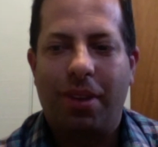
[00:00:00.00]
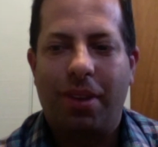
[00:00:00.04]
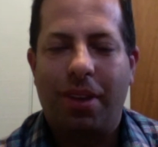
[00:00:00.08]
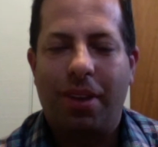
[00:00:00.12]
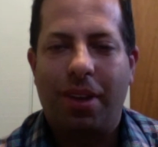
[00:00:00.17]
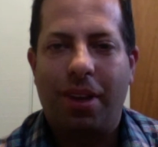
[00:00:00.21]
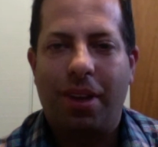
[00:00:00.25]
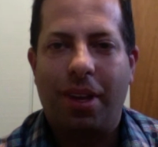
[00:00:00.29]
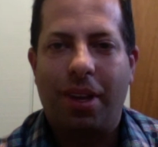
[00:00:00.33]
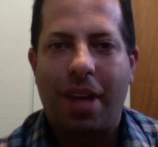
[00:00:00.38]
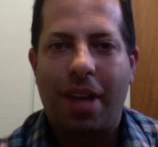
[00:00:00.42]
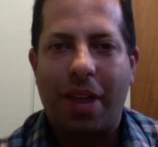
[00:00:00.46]

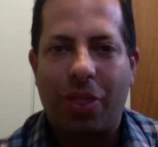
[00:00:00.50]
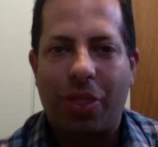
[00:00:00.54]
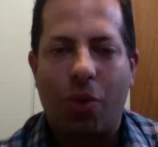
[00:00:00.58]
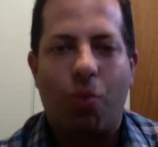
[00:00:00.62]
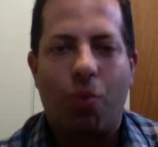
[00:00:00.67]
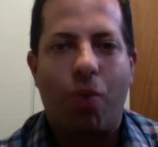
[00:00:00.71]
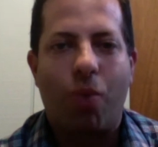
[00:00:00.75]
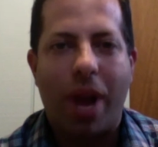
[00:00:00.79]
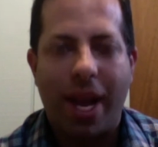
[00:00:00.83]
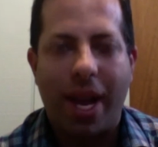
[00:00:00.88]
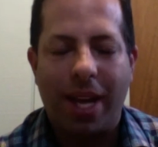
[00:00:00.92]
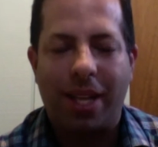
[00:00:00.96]
get the
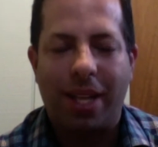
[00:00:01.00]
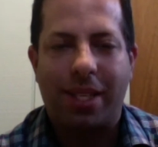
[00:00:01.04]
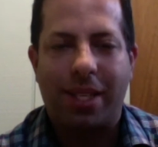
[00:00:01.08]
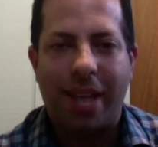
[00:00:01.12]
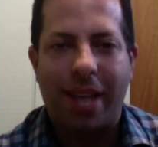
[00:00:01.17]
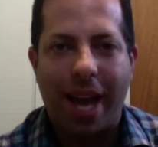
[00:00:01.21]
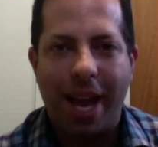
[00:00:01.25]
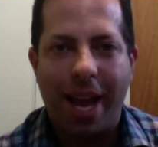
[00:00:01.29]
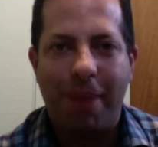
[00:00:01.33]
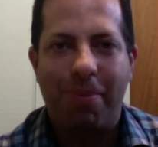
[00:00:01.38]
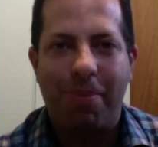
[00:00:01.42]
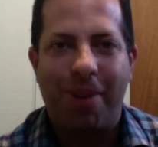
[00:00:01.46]
right
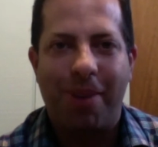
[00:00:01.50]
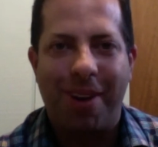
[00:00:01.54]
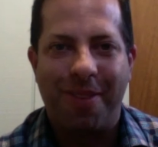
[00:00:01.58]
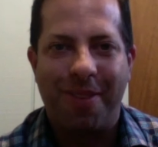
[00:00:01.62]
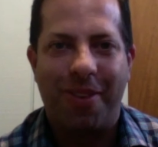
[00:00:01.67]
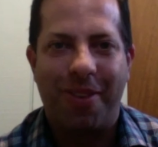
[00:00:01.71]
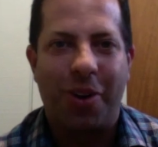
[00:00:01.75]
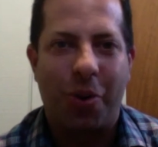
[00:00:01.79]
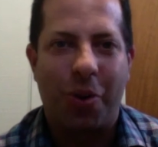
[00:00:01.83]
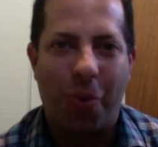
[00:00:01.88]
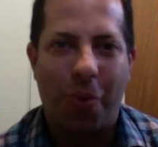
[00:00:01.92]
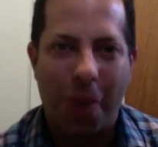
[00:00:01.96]
type
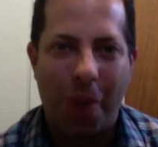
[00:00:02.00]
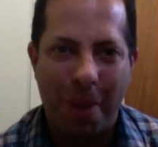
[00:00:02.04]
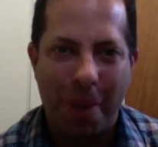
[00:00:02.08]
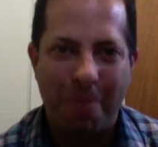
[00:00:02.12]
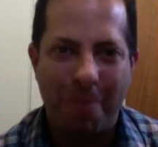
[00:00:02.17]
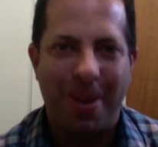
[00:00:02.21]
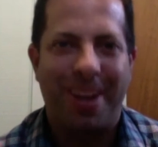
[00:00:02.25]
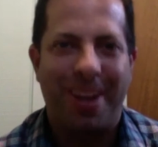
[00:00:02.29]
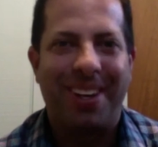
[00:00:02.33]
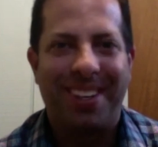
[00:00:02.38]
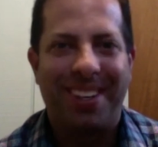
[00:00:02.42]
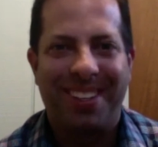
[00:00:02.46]
of
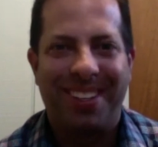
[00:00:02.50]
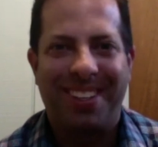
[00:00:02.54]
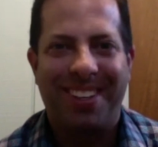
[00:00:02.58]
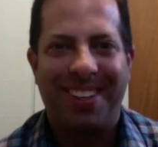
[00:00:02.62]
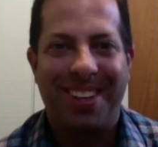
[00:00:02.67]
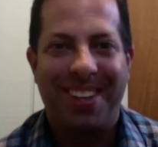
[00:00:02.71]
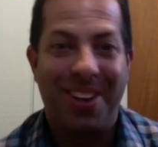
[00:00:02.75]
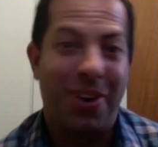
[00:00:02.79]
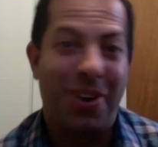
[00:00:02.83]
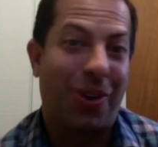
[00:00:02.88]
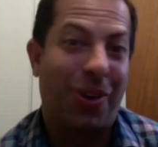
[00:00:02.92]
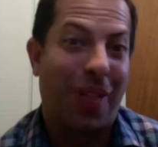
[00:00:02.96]
equipment
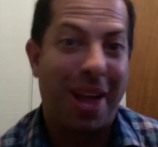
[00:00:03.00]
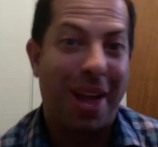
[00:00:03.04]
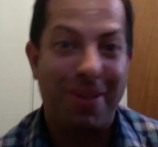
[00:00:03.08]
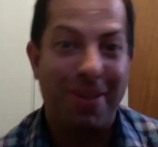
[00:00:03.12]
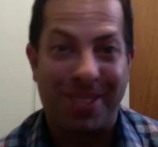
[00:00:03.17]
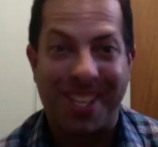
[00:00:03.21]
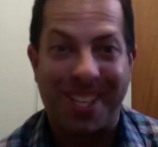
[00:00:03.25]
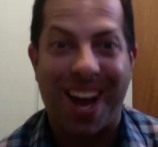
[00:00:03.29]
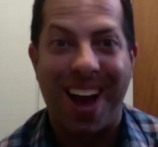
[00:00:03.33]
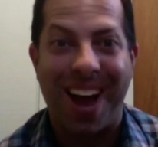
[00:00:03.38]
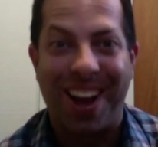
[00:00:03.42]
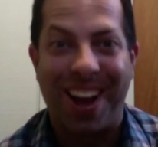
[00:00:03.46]
in your
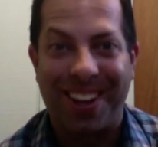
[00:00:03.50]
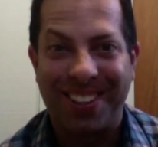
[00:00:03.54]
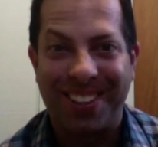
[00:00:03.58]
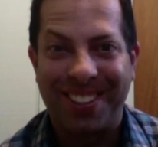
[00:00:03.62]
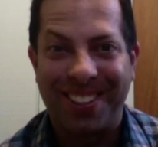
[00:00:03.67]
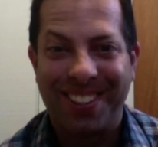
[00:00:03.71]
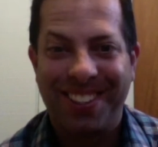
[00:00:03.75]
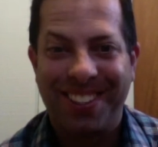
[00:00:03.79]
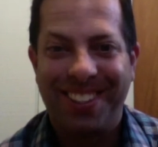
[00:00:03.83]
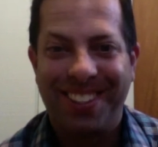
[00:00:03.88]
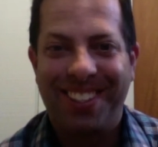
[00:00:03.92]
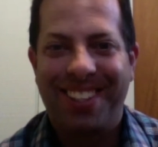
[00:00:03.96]
lifestyle
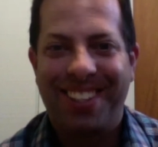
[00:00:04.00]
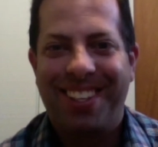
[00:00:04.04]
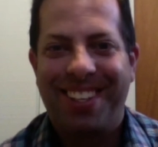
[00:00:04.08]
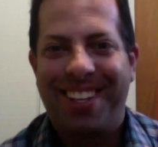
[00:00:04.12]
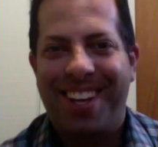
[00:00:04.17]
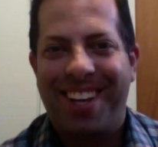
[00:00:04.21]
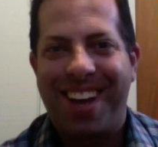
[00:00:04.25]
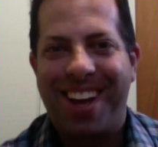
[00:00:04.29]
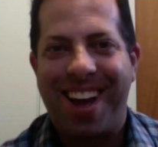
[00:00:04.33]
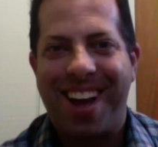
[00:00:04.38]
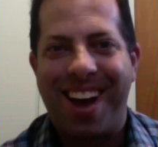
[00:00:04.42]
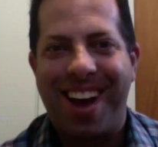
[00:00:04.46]

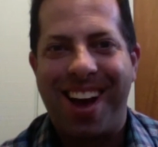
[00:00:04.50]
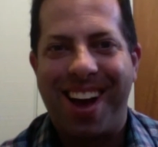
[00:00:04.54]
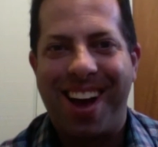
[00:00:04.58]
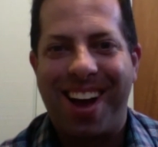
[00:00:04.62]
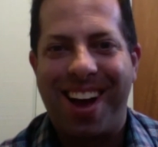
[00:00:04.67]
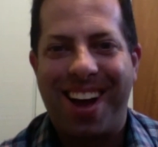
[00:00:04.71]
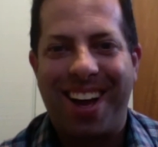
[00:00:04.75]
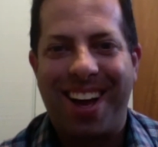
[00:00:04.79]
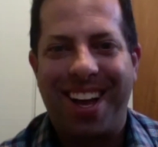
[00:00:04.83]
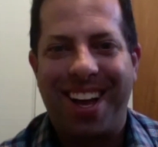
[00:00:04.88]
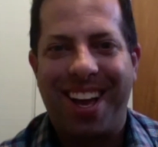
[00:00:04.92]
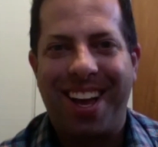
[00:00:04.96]

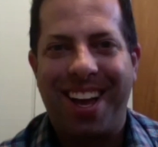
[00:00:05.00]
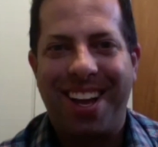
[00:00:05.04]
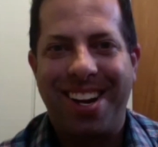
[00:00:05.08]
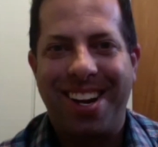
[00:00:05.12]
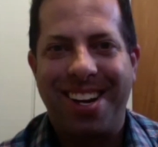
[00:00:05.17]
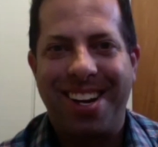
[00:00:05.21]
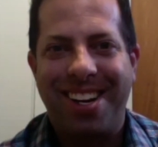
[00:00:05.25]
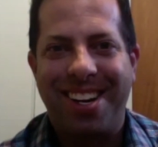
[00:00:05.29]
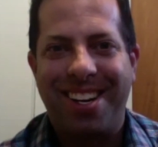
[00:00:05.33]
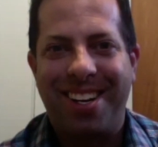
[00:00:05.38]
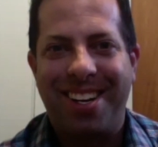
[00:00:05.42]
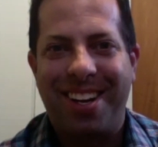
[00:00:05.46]

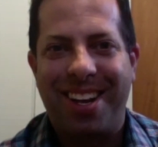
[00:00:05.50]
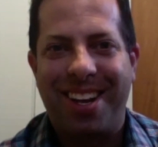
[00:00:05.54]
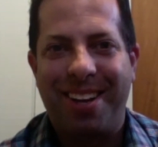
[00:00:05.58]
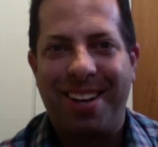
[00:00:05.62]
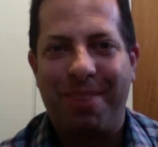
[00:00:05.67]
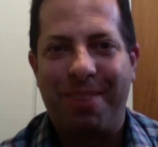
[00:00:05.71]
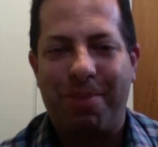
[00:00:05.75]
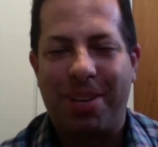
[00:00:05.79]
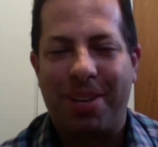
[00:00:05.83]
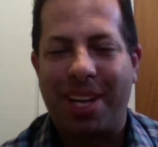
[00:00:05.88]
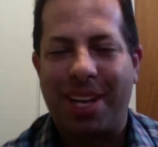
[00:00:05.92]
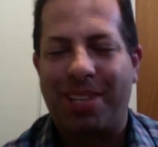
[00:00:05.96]
and
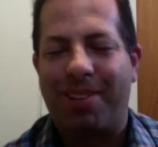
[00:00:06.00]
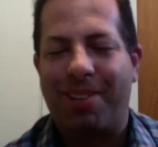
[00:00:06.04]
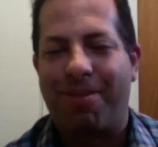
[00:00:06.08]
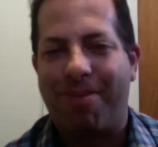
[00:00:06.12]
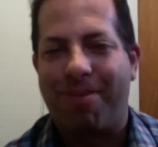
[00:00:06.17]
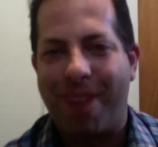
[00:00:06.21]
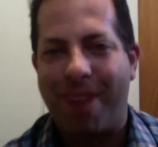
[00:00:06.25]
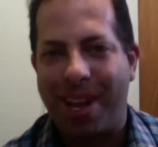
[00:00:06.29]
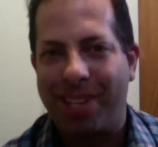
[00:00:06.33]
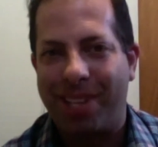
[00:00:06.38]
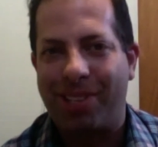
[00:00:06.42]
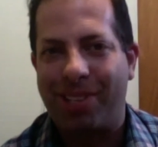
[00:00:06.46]
protect your
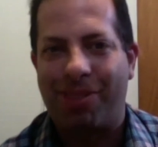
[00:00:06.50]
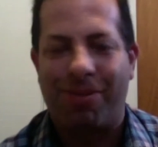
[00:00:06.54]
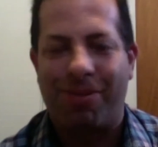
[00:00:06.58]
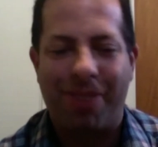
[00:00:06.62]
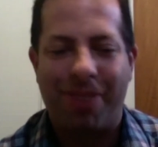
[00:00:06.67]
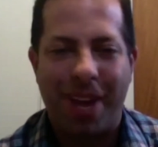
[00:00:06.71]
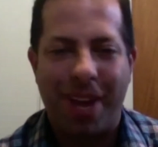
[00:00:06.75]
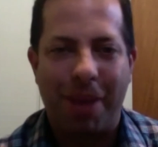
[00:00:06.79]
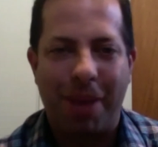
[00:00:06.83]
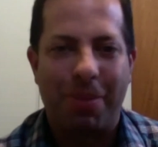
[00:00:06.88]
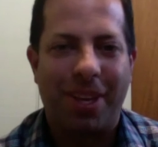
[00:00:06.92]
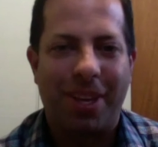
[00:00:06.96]
friends, your
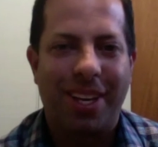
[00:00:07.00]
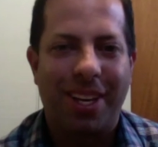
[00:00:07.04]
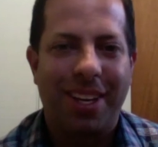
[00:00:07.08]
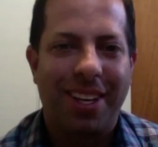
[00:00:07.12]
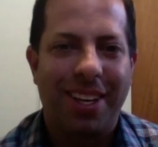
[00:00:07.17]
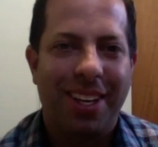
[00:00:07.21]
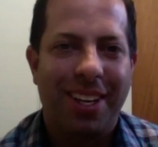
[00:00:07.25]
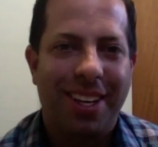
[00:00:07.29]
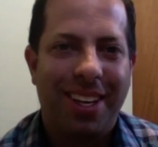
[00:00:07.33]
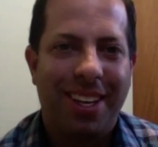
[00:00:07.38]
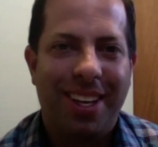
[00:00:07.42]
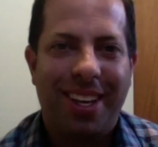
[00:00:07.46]
family
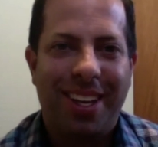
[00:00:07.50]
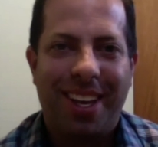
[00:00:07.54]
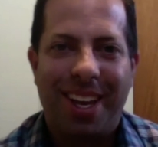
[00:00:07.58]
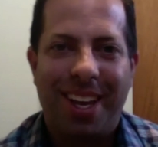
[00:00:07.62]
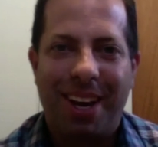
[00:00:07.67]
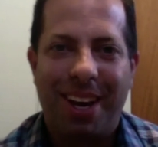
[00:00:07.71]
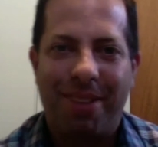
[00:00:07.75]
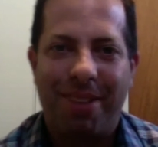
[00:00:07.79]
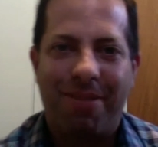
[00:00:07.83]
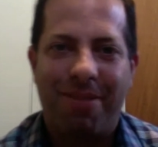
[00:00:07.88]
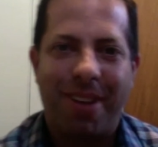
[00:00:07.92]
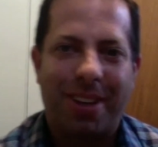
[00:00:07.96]

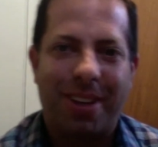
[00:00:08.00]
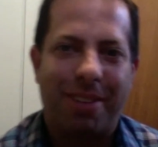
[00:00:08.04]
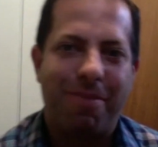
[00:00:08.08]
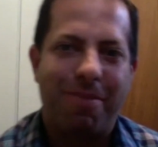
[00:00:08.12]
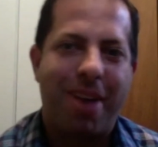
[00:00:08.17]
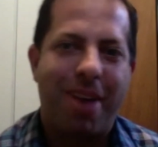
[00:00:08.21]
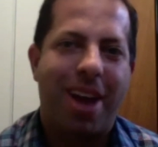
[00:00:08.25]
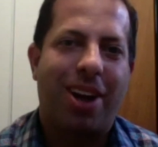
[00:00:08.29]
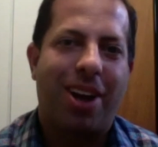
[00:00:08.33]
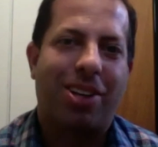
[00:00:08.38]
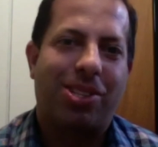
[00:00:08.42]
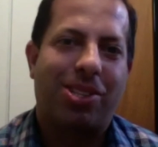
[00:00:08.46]
in an effective
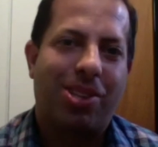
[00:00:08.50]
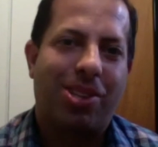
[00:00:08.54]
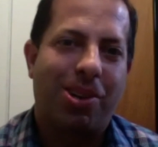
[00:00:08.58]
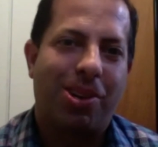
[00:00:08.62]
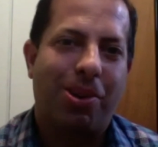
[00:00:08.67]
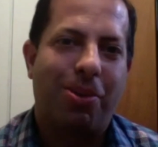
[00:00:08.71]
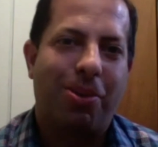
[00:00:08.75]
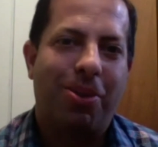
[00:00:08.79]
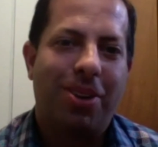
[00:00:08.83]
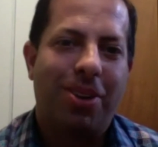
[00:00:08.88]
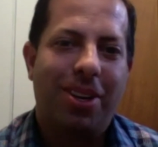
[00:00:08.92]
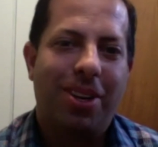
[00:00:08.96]
manner.
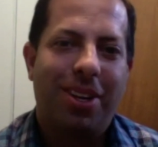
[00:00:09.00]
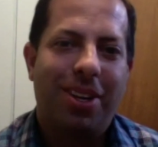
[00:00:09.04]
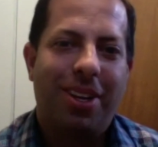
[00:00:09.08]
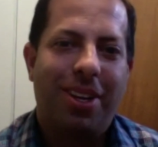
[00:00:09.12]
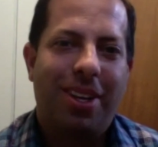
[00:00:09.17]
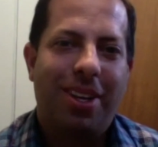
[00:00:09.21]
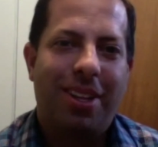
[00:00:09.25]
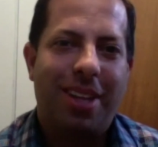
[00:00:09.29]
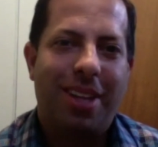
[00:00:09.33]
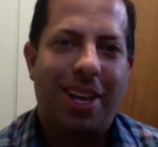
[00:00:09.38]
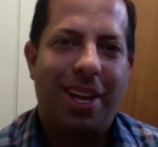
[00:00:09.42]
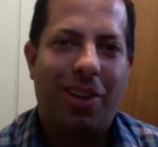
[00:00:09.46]
So
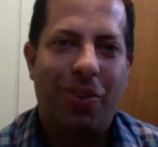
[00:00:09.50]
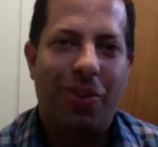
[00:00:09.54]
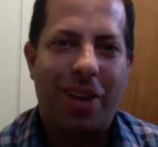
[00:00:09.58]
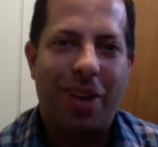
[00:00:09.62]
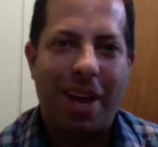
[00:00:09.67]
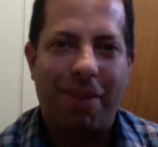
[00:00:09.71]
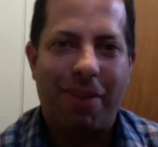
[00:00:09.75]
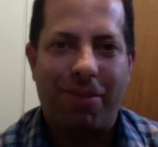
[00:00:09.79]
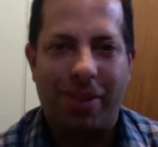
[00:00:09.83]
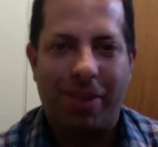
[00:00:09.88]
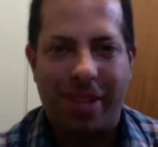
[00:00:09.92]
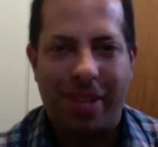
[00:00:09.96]
thank you
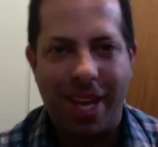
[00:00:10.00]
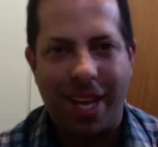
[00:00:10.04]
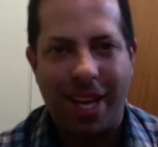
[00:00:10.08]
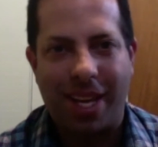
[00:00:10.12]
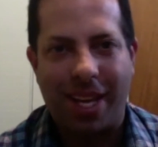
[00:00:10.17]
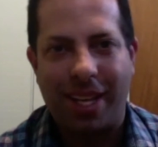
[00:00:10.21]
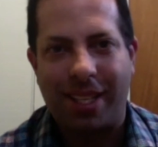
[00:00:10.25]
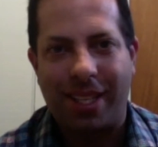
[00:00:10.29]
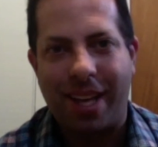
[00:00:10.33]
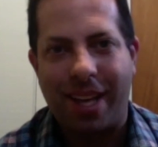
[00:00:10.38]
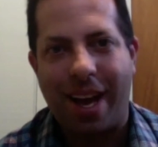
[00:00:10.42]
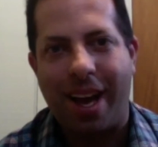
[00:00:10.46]
again for
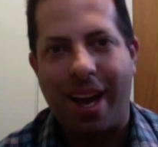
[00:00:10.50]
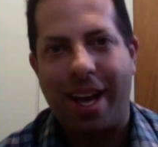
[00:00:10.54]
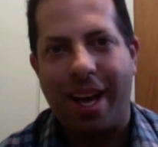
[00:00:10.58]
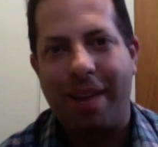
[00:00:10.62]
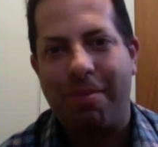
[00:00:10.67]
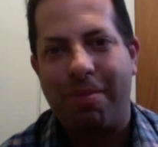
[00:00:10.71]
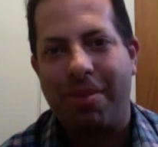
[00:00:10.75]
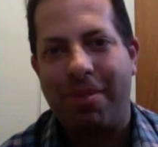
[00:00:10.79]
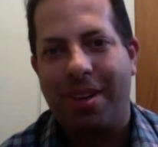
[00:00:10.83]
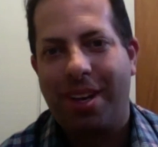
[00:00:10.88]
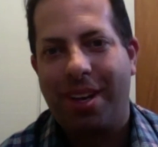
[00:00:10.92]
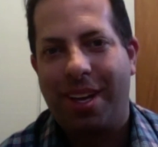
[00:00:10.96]
taking
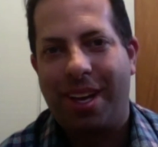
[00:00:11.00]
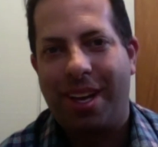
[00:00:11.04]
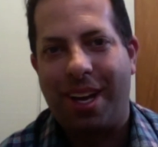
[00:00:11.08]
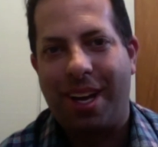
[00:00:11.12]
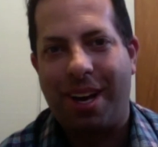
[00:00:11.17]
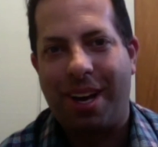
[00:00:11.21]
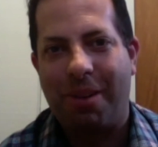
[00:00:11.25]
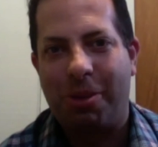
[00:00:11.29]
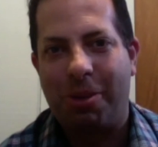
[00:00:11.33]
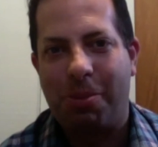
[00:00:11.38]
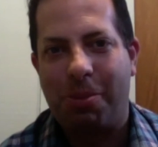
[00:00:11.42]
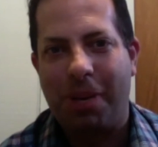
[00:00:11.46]
time
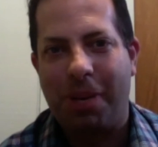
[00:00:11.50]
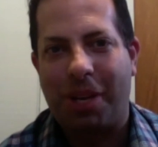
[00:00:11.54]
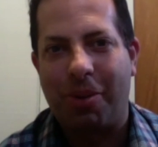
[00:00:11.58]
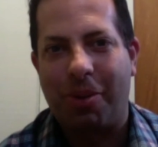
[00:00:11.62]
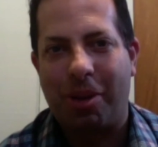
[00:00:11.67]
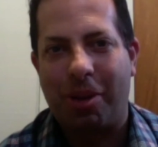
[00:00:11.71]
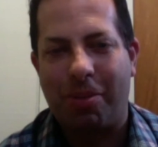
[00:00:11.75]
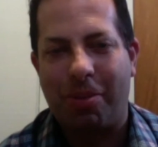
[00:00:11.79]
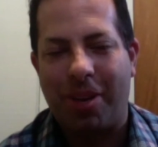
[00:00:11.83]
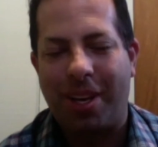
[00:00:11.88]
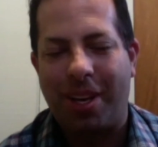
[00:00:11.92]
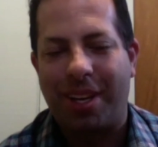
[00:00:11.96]
with speaking
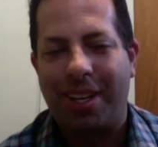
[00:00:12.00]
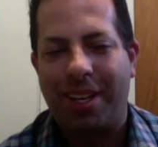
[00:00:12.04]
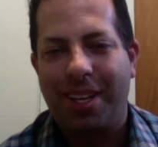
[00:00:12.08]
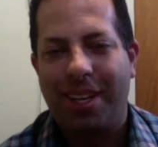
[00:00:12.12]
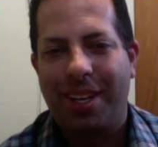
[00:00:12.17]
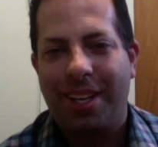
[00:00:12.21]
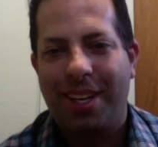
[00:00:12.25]
with me.